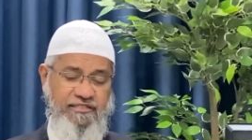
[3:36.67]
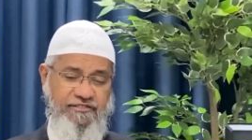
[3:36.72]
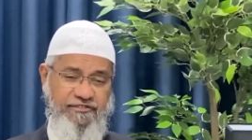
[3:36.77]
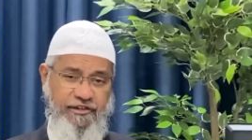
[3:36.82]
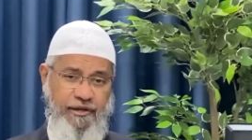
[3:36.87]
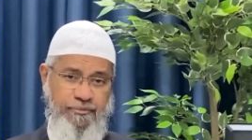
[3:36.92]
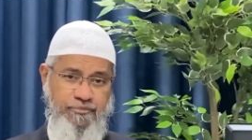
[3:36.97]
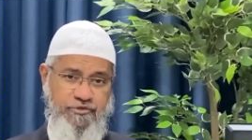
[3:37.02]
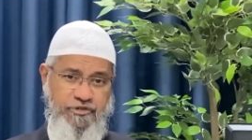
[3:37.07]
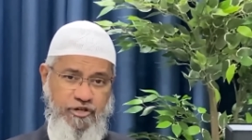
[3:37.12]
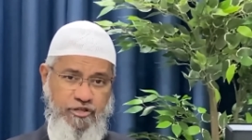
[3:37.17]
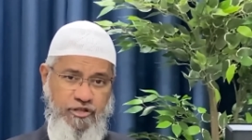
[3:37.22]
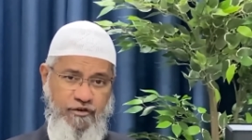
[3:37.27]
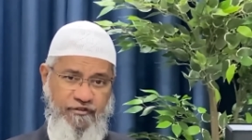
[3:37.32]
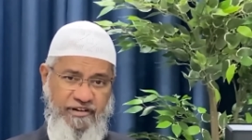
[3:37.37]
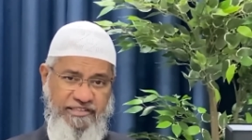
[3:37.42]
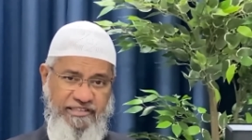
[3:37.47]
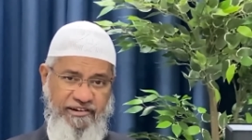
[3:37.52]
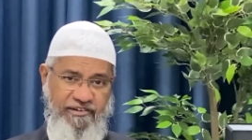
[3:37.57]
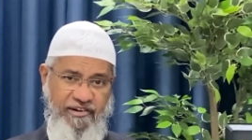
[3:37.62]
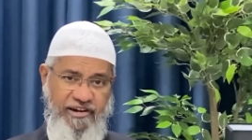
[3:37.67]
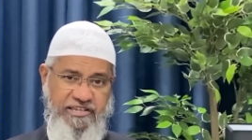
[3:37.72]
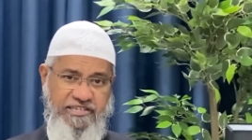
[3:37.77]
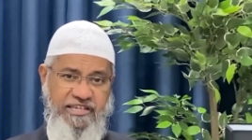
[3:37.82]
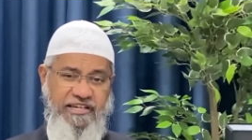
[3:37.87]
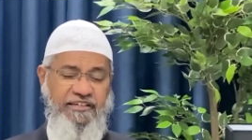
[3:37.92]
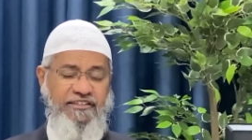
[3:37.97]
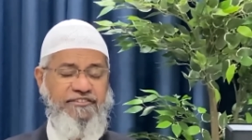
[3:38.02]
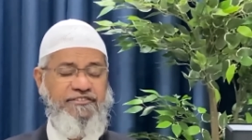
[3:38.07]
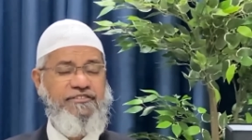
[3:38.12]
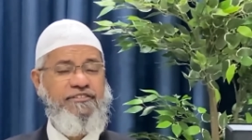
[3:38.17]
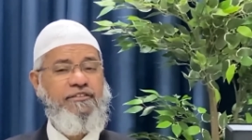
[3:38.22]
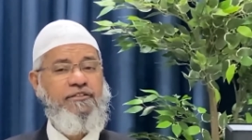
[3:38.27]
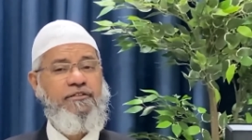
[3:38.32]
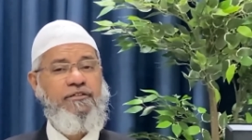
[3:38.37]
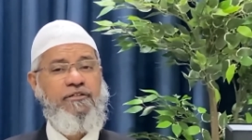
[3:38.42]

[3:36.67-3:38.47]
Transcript: scriptures of other religions,